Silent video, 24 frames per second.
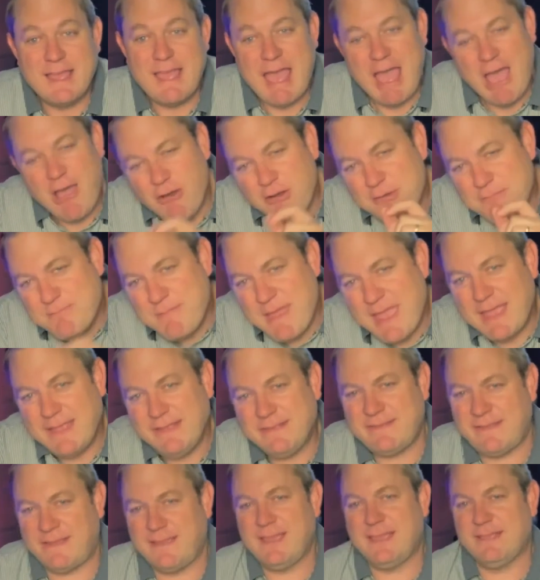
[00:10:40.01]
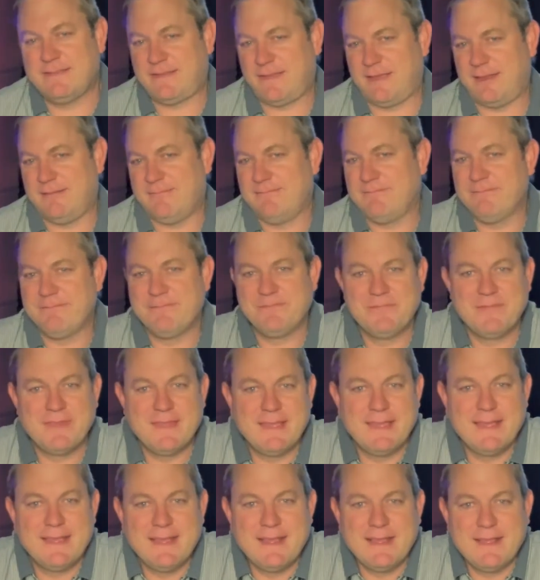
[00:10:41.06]
How amazing is it
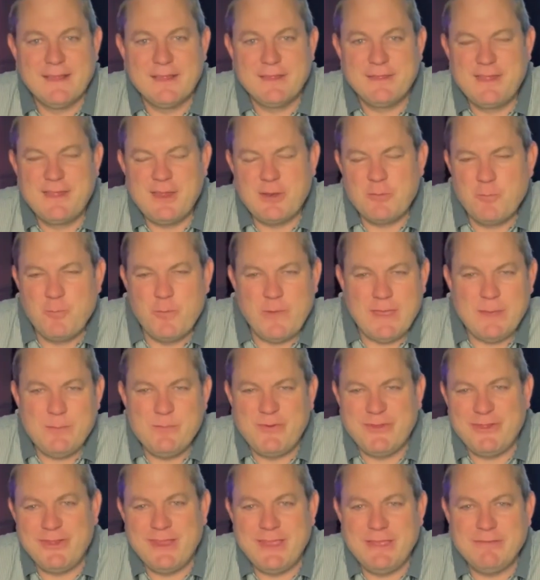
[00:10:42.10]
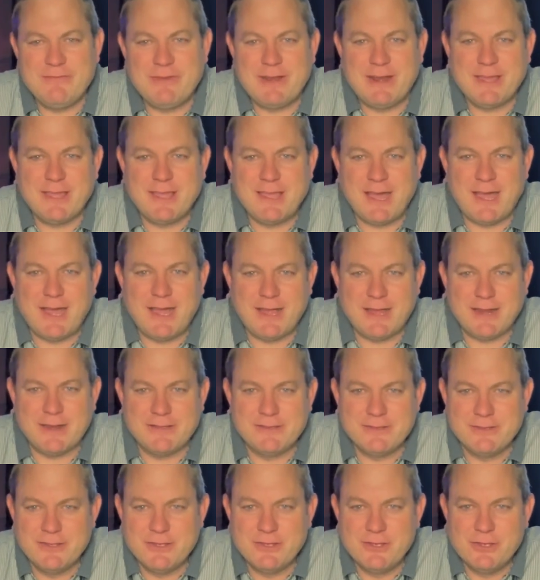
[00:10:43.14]
that we believe in a God
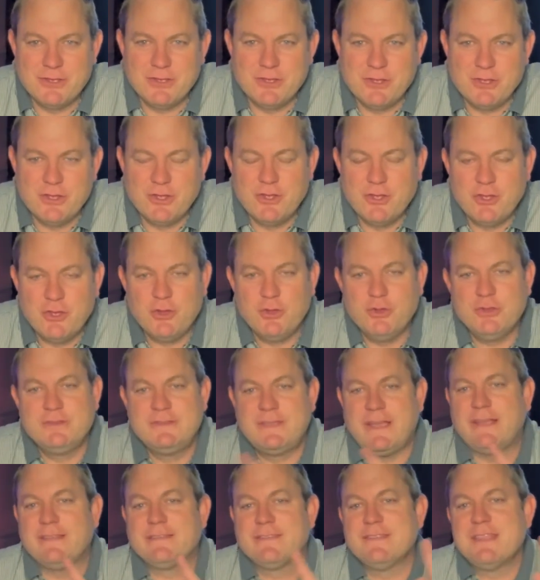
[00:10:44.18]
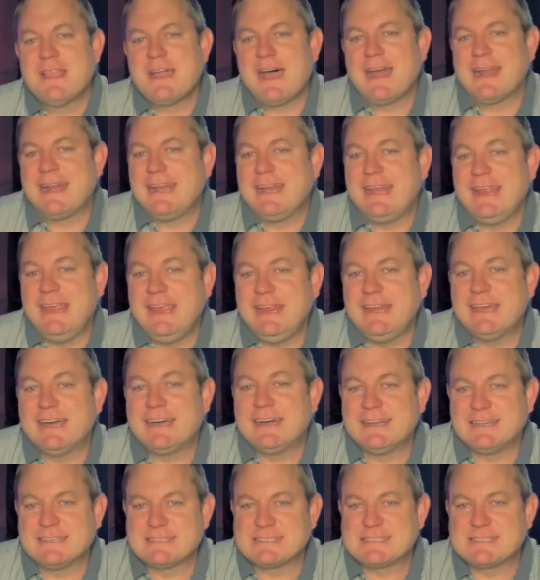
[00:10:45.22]
who does not need
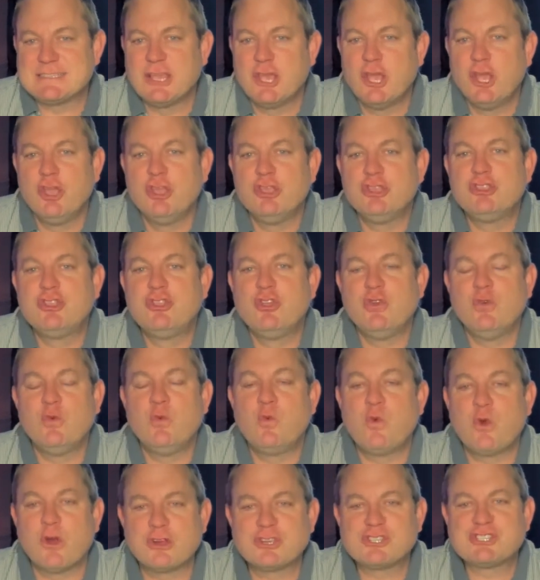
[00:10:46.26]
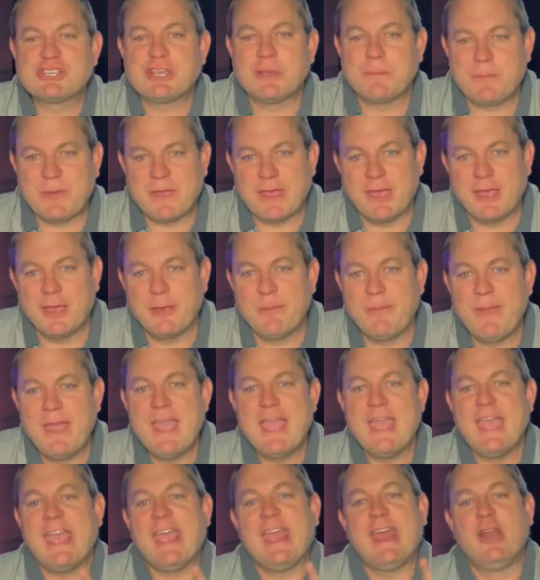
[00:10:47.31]
us to worship him
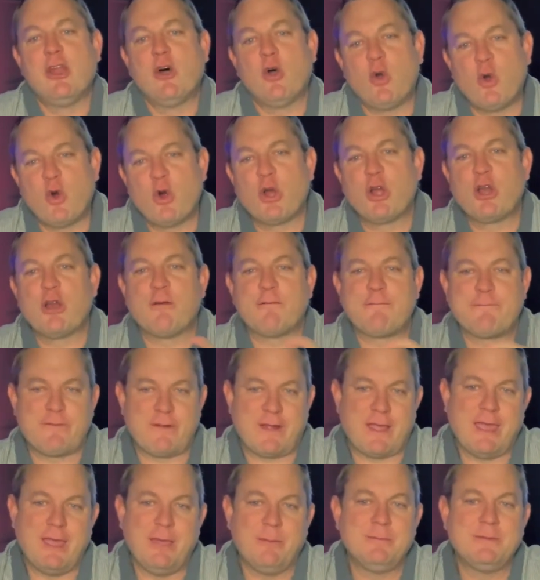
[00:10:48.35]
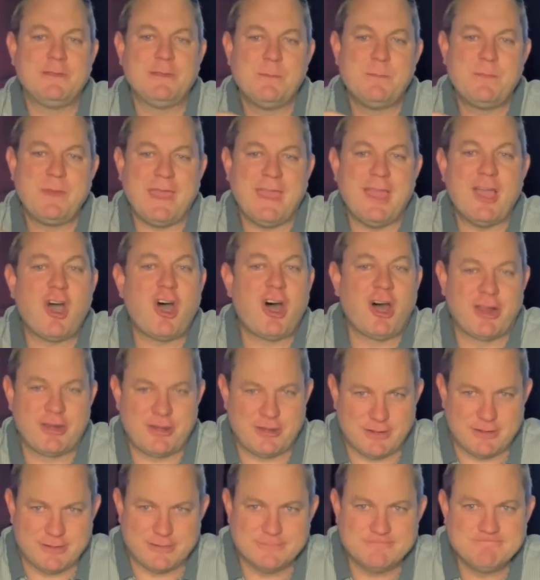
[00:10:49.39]
in order for him to be
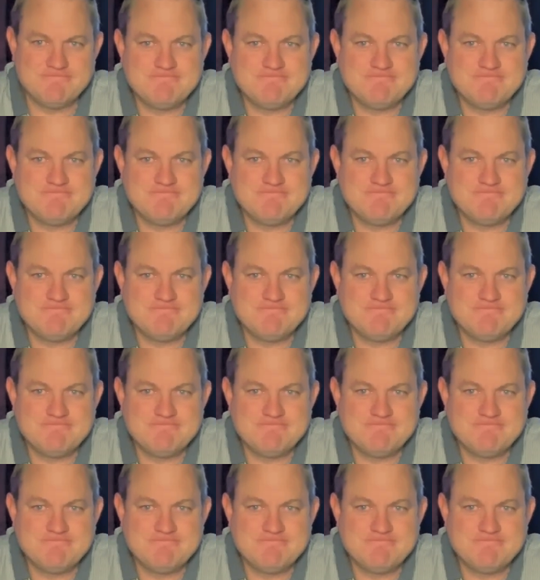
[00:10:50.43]
honored?